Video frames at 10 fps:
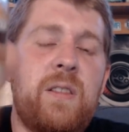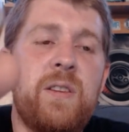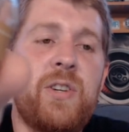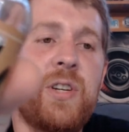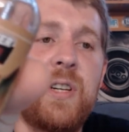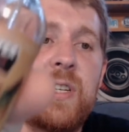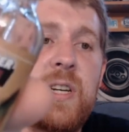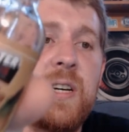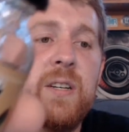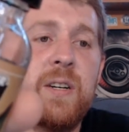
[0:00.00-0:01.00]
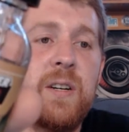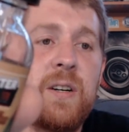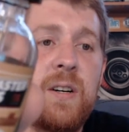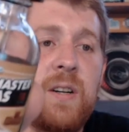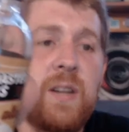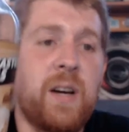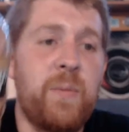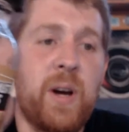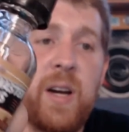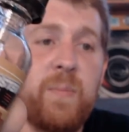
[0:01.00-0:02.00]
This shit is killer.
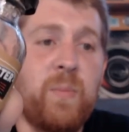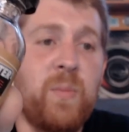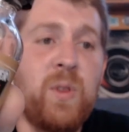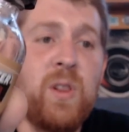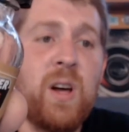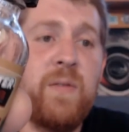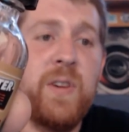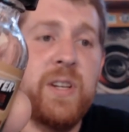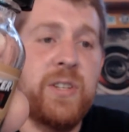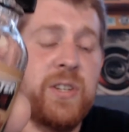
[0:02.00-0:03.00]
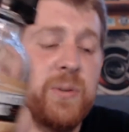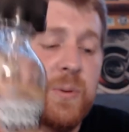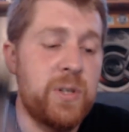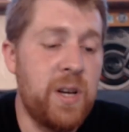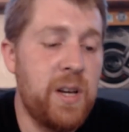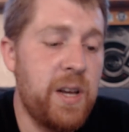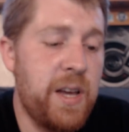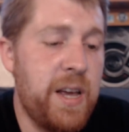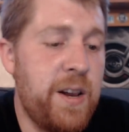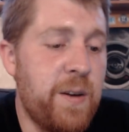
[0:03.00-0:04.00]
I'm loving this juice.
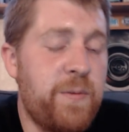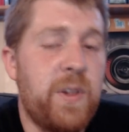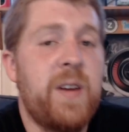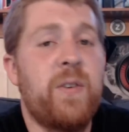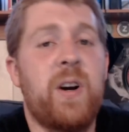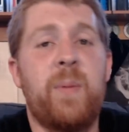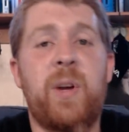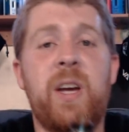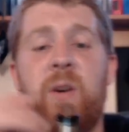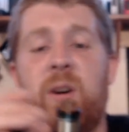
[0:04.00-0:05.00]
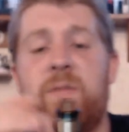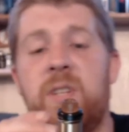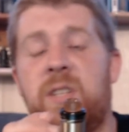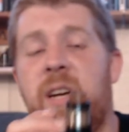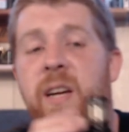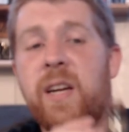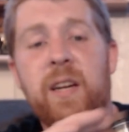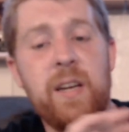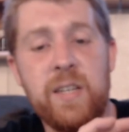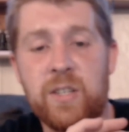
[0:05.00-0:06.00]
And the flavor I'm getting off this tank
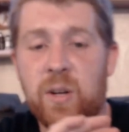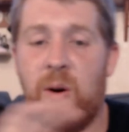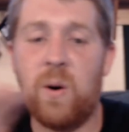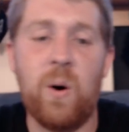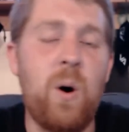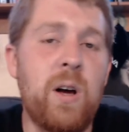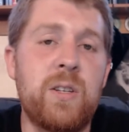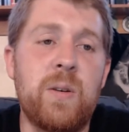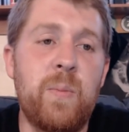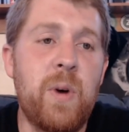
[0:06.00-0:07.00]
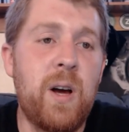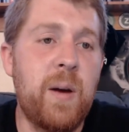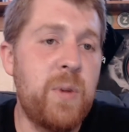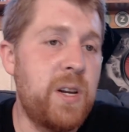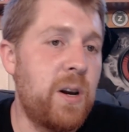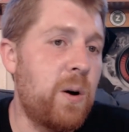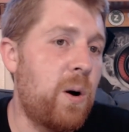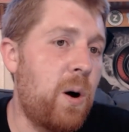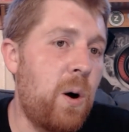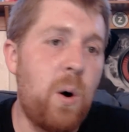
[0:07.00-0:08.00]
is awesome. I mean,
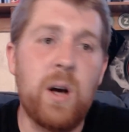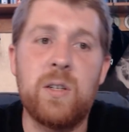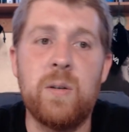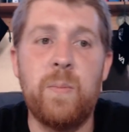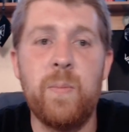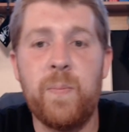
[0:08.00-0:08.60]
awesome.